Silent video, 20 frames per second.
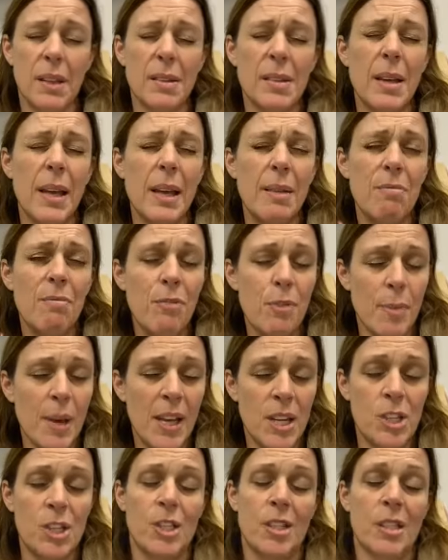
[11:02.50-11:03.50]

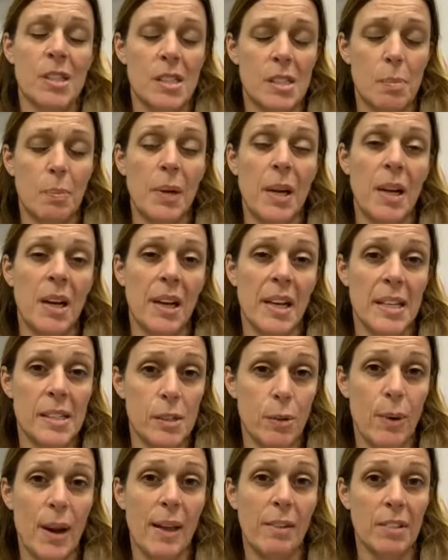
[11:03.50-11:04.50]
information and supplies
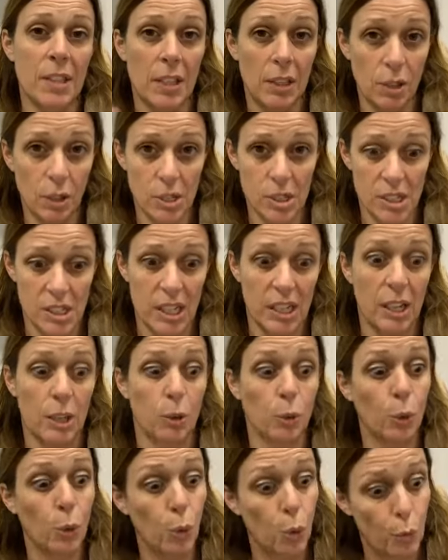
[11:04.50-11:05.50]
around encaustic and
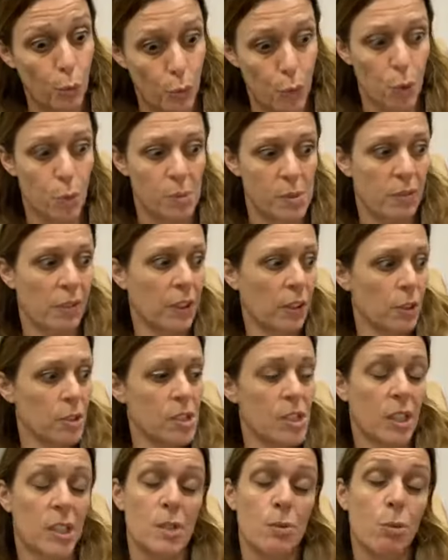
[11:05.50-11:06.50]
all forms of
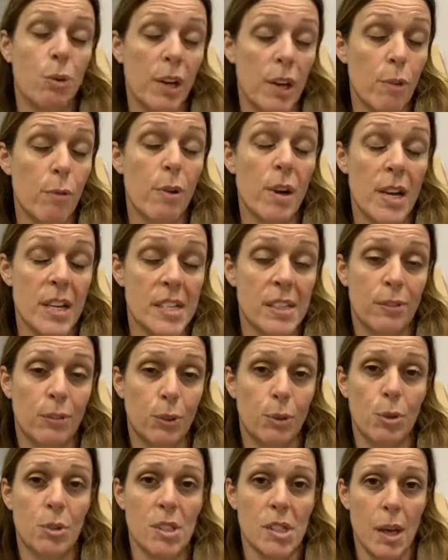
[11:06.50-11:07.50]
encaustic is really, really
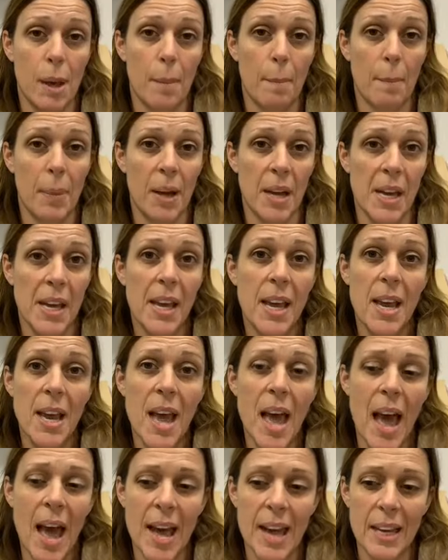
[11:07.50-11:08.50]
difficult to come by.
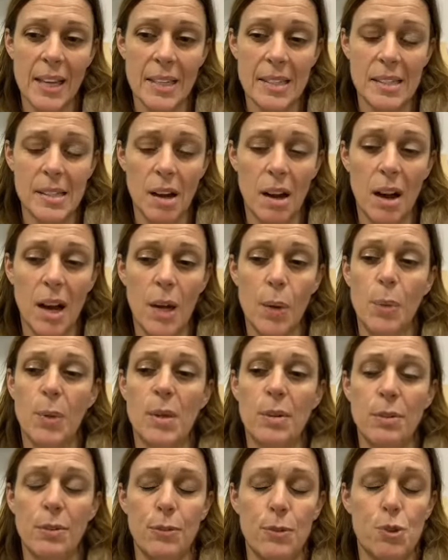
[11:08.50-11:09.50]
And I would
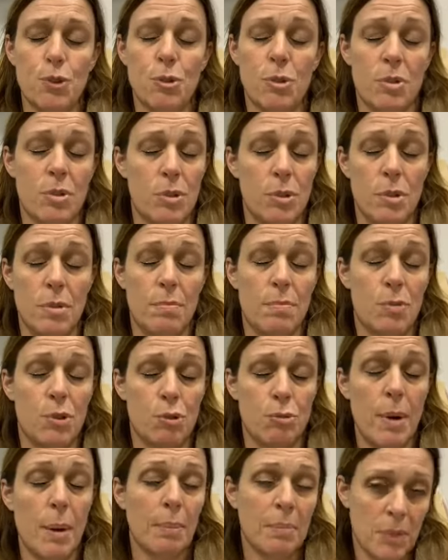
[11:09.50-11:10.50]
have
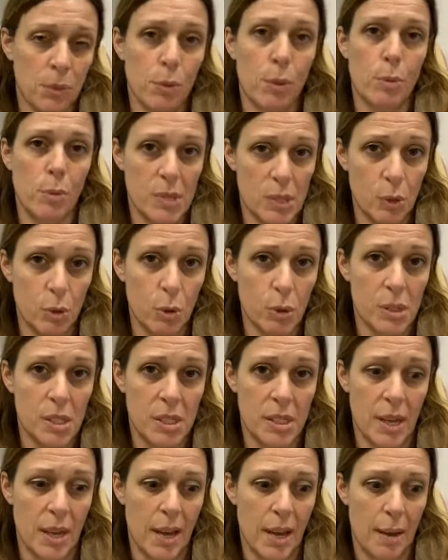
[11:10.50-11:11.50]
dreamt for a
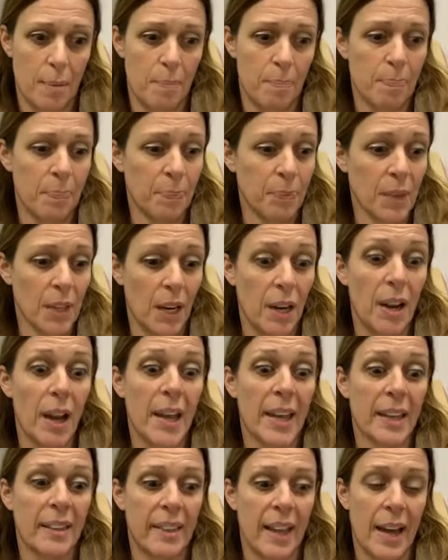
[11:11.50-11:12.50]
resource
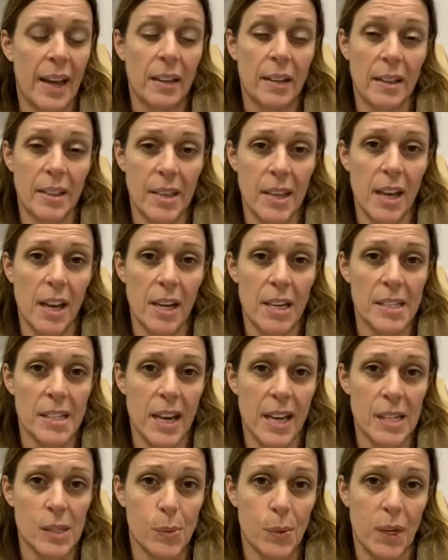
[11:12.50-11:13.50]
like that in the early
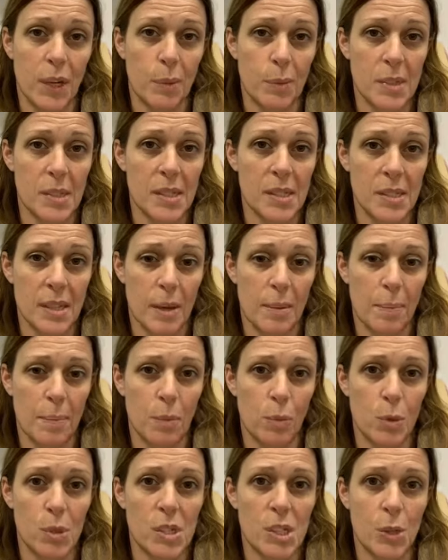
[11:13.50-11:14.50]
days when I
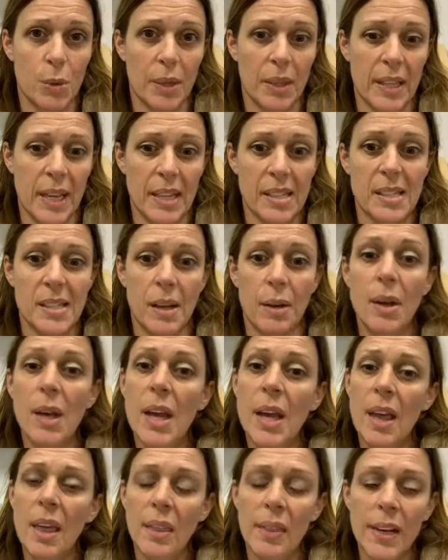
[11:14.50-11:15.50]
was doing that. So
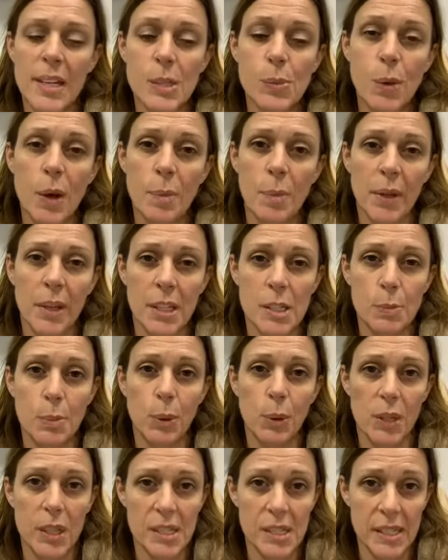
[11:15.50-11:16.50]
that's why I'm looking to
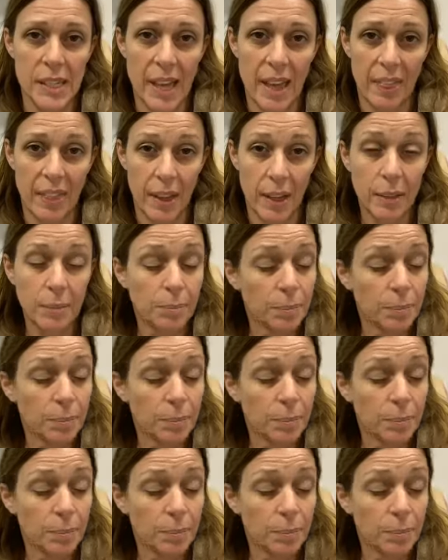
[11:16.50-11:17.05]
pull these together.